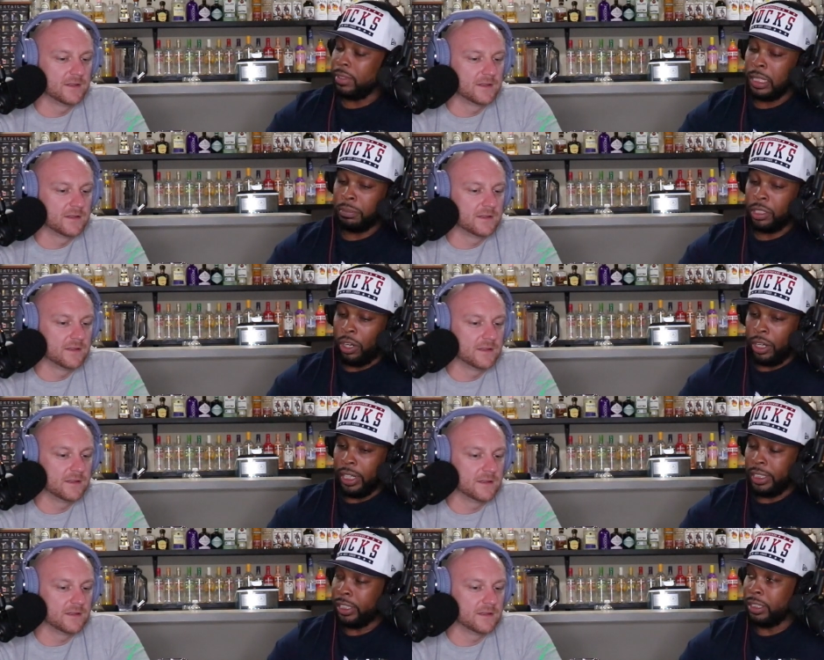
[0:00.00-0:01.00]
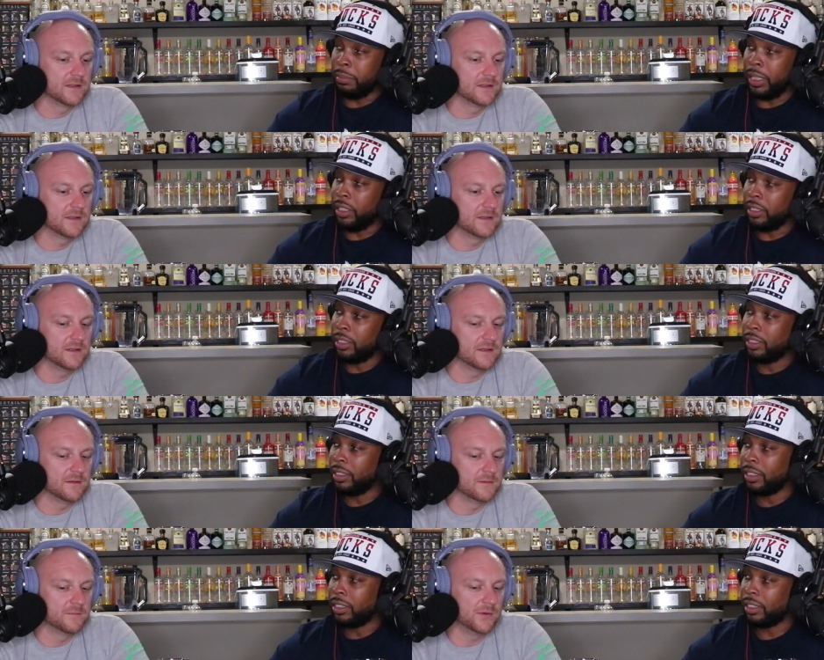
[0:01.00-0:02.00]
Speaker 1: I'm sorry, that's just me.
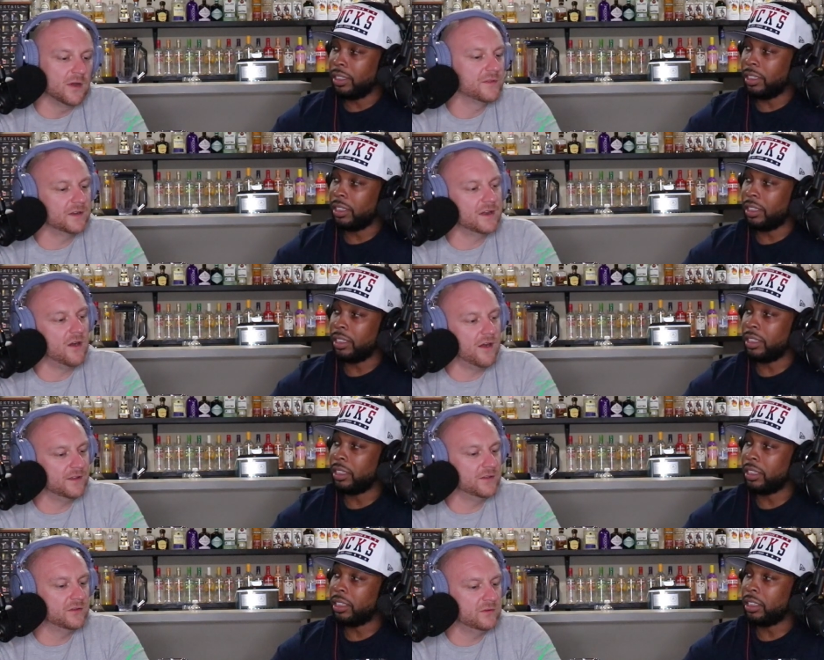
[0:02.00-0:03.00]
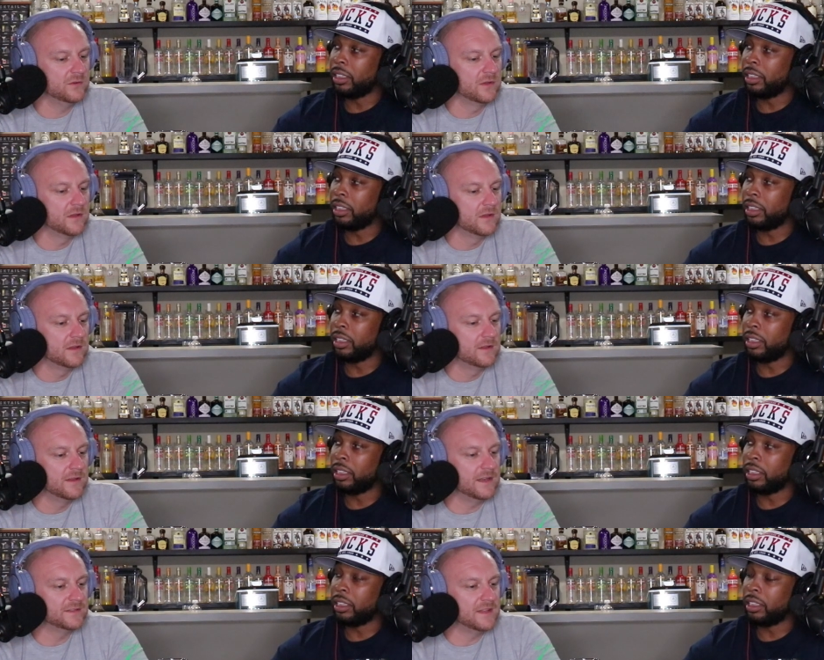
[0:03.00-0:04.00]
Speaker 2: Bro, they're gonna argue
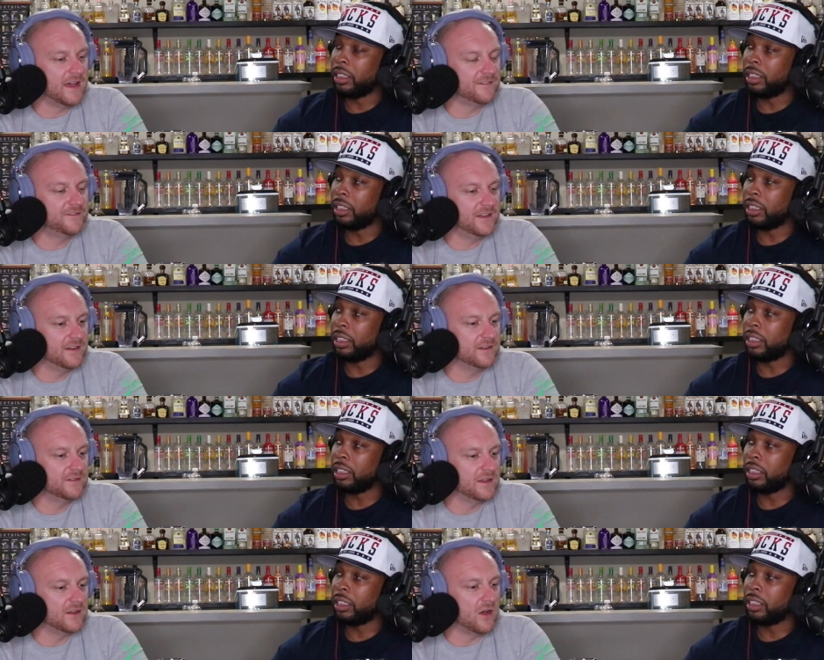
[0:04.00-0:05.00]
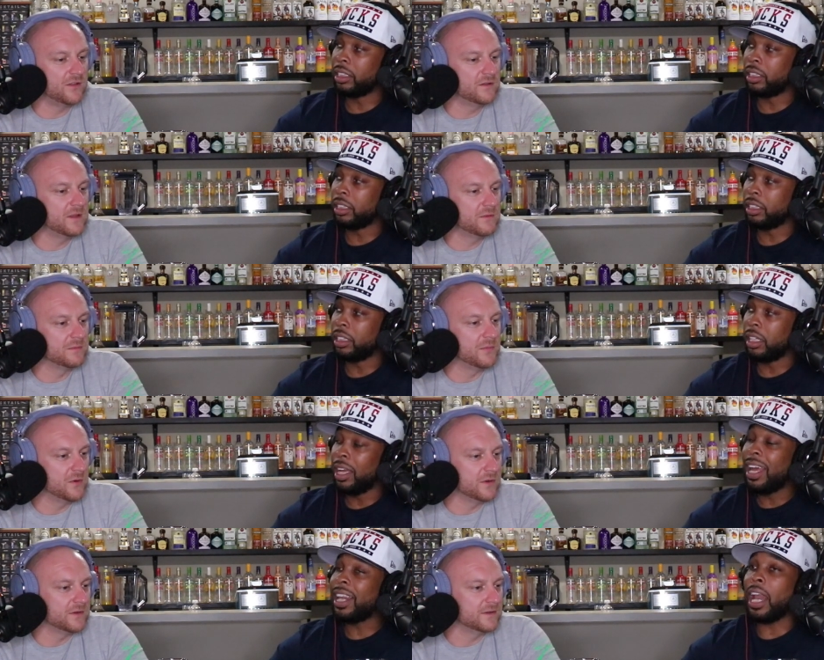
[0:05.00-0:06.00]
that it's not fair that although they were
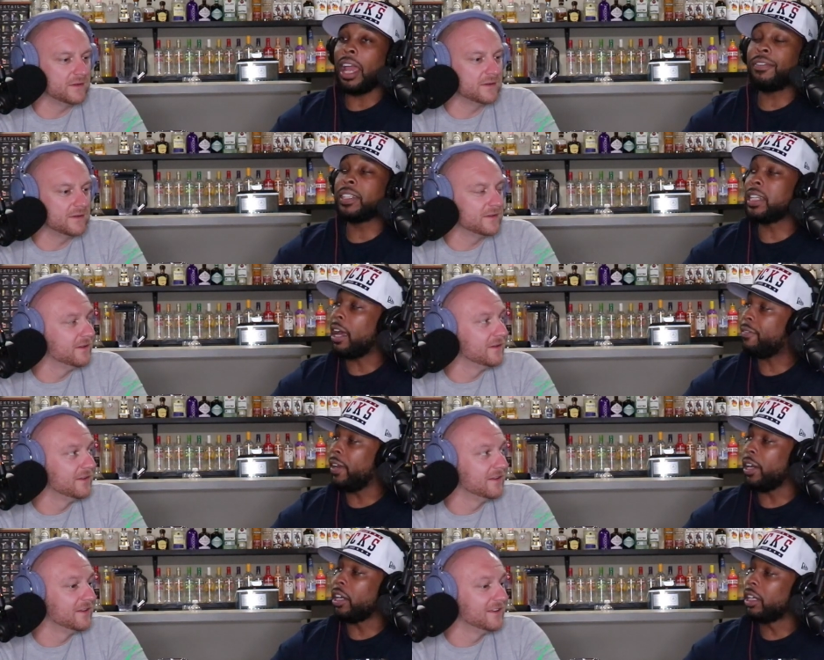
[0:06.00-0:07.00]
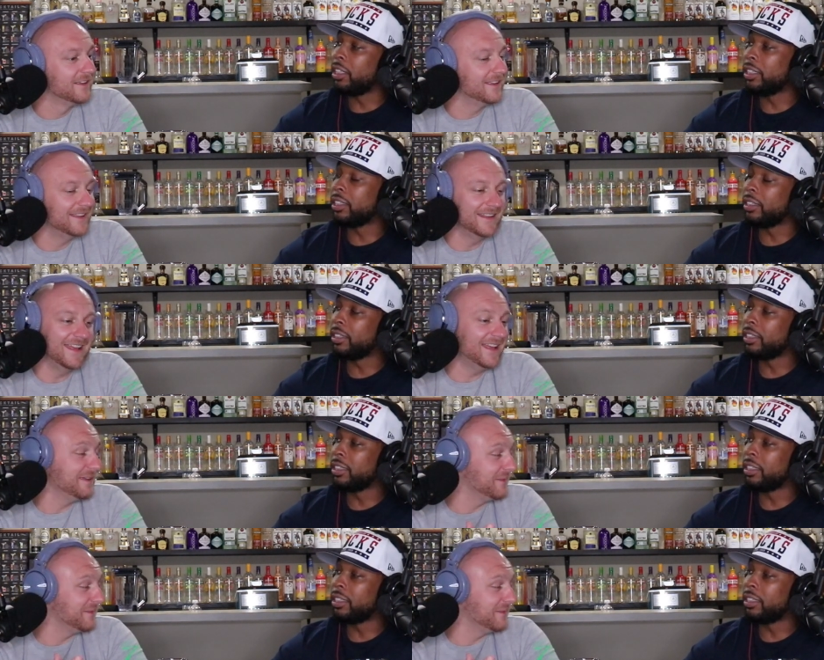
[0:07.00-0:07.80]
born,
Speaker 1: life is not fair. Hey